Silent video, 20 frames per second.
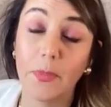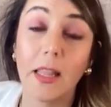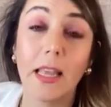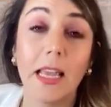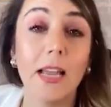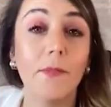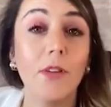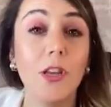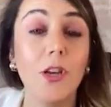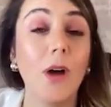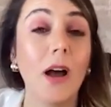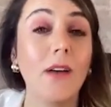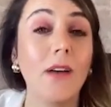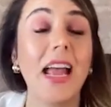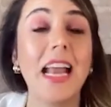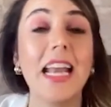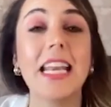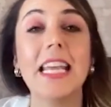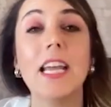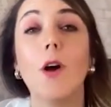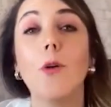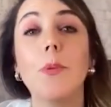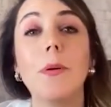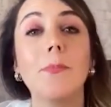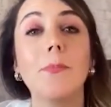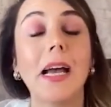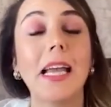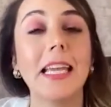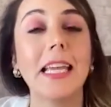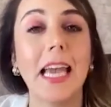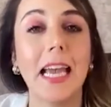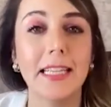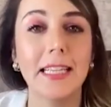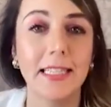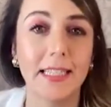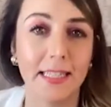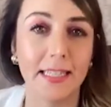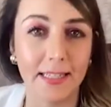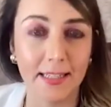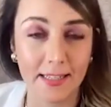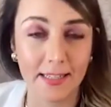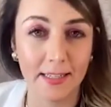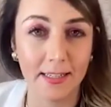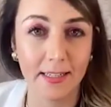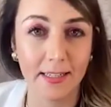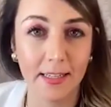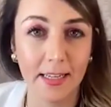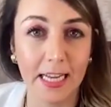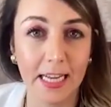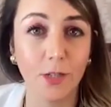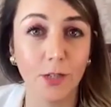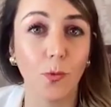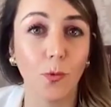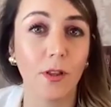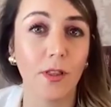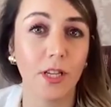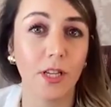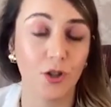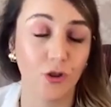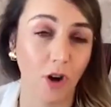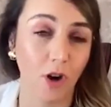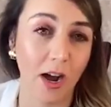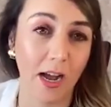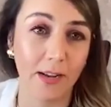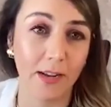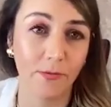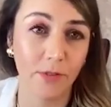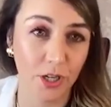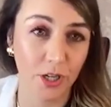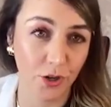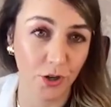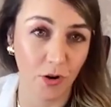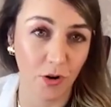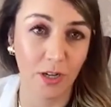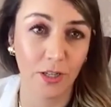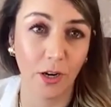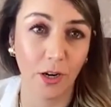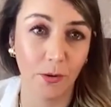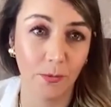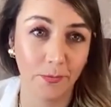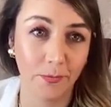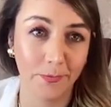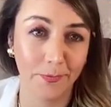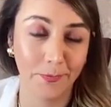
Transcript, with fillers: If you have any open bite cases, it's worth a drive to Toronto.